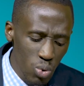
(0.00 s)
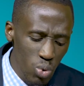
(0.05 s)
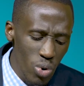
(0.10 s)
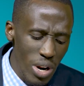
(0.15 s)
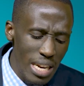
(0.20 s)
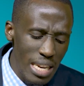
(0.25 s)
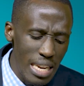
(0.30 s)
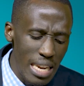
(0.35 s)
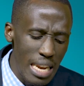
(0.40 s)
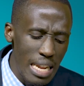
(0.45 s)

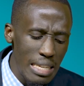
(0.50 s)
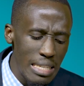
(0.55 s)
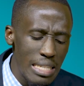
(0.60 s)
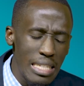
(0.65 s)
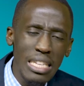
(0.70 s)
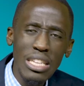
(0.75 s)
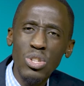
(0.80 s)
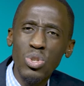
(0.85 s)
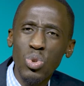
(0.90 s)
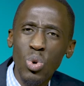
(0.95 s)
greatness
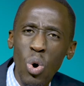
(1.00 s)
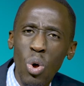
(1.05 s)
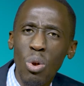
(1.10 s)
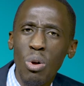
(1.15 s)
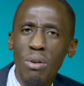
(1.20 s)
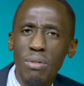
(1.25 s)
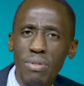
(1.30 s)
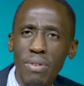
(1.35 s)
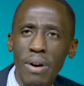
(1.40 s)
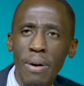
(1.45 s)
is all
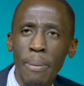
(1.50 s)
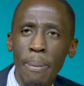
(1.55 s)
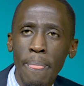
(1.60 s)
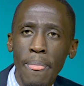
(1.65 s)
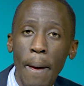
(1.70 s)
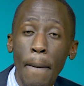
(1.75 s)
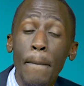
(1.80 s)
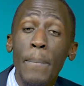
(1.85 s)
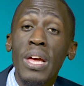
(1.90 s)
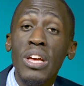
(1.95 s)
over,
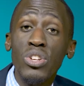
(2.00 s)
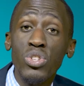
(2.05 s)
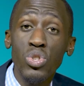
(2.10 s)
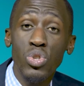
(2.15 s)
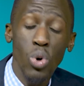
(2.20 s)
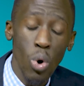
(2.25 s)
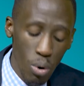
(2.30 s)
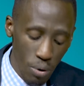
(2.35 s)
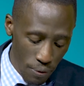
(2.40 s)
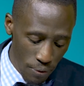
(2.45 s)
being
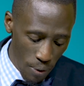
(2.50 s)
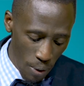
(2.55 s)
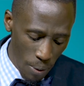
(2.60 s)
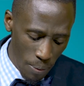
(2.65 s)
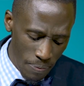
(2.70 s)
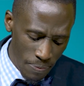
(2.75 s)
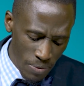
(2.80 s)
sought for.